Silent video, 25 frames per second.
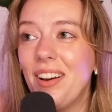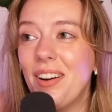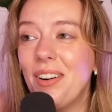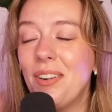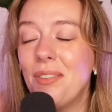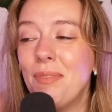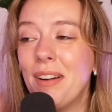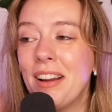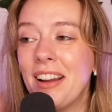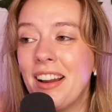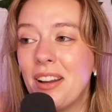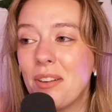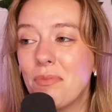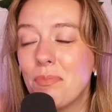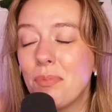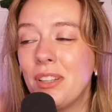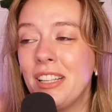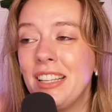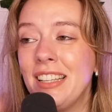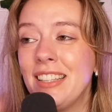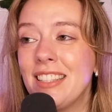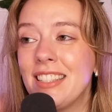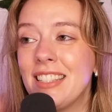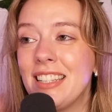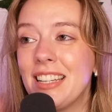Oh my god,
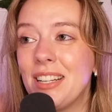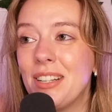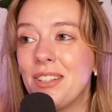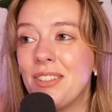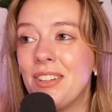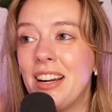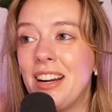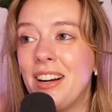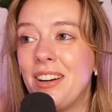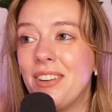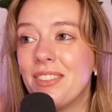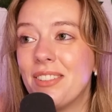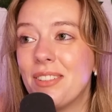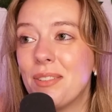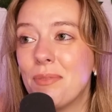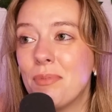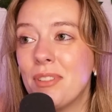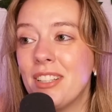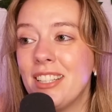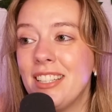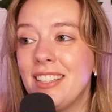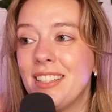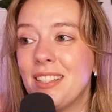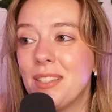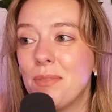please stick around.
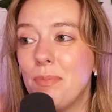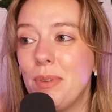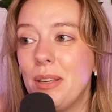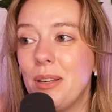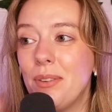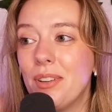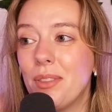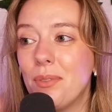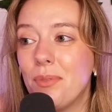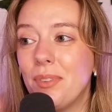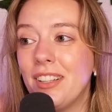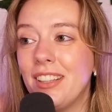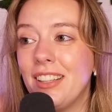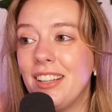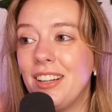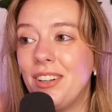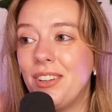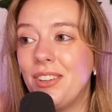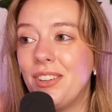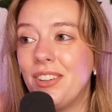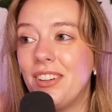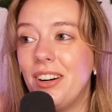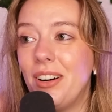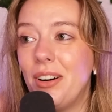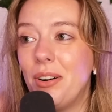Please be with Willow.